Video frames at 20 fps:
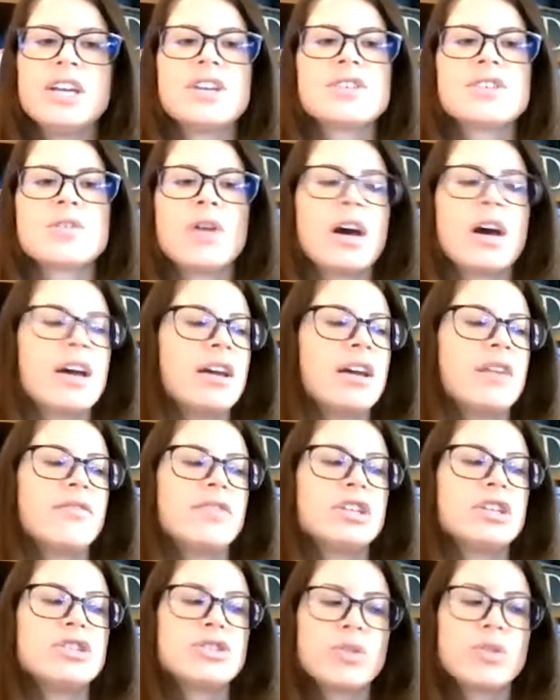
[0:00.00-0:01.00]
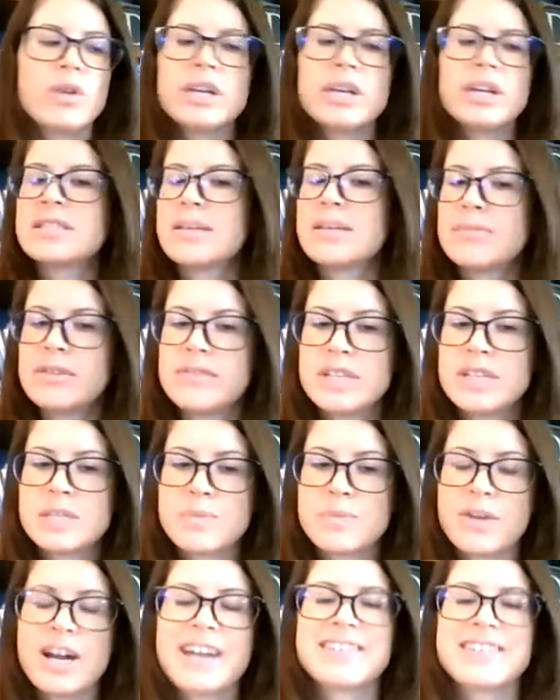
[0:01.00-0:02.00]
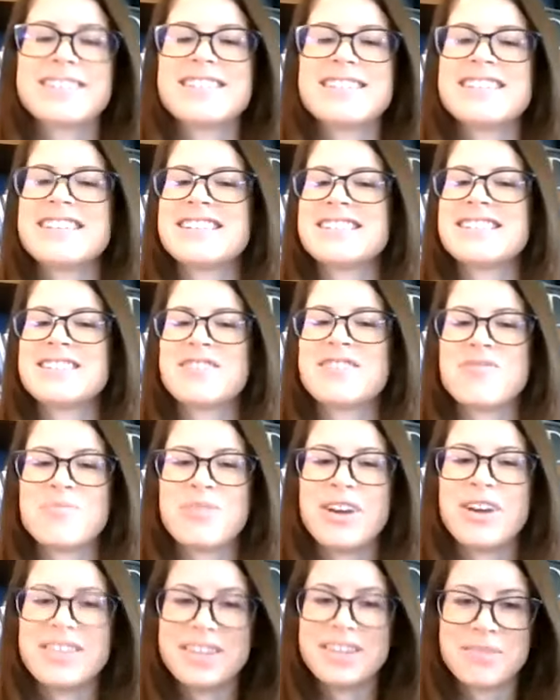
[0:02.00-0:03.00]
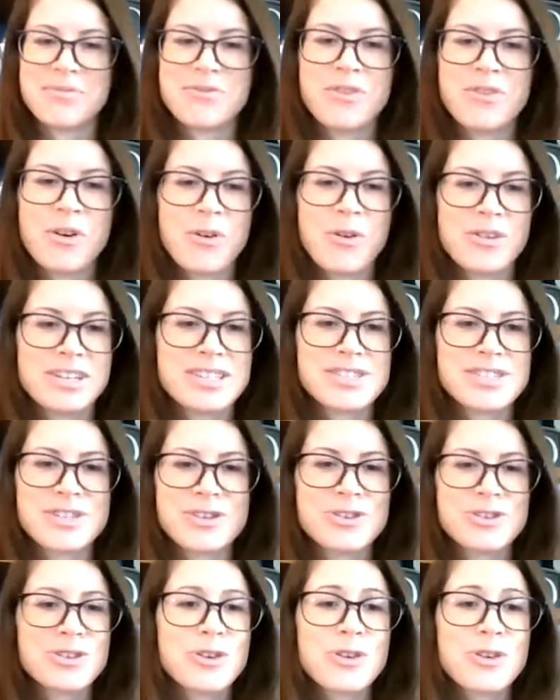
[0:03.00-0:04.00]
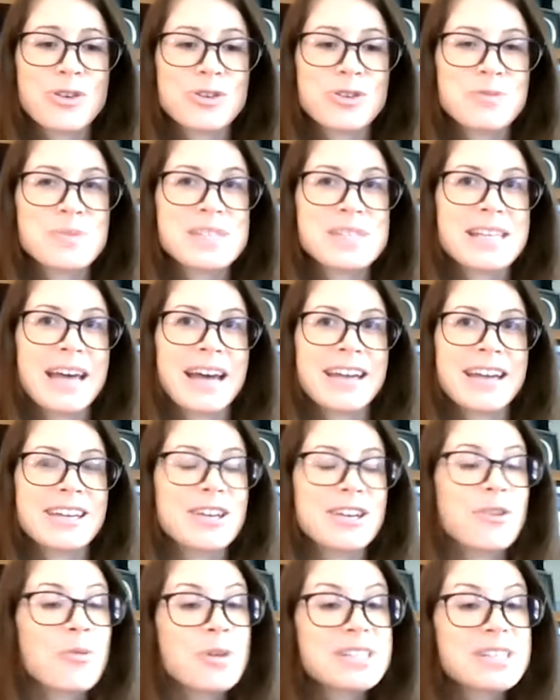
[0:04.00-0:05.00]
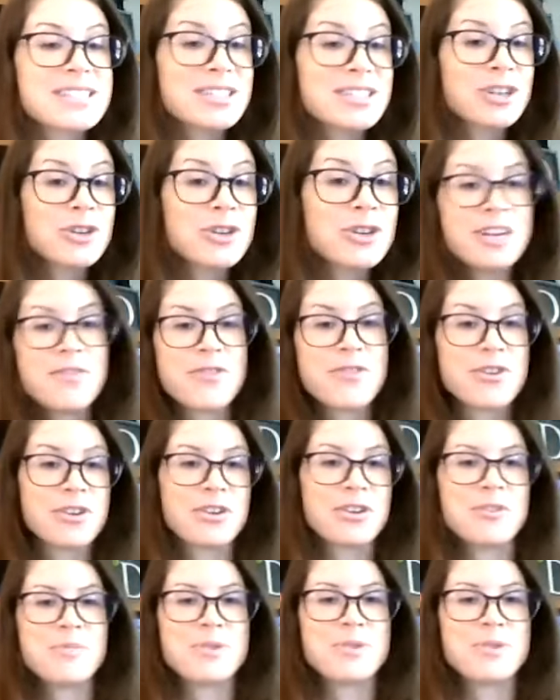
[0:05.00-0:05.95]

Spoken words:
So I've enjoyed some of his practices and have brought them forward in certain groups that, wasn't a grief group.